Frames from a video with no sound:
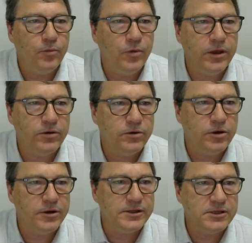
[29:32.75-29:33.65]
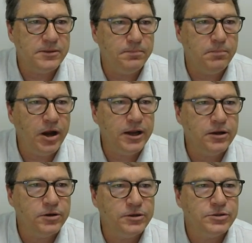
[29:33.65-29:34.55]
whether or not it's a
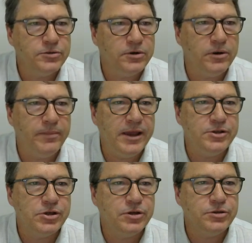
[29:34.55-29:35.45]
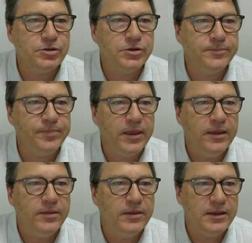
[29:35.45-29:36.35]
minor contour or a major contour,
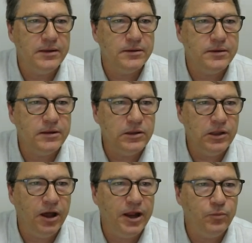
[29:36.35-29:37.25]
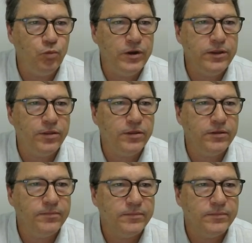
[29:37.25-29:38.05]
the line width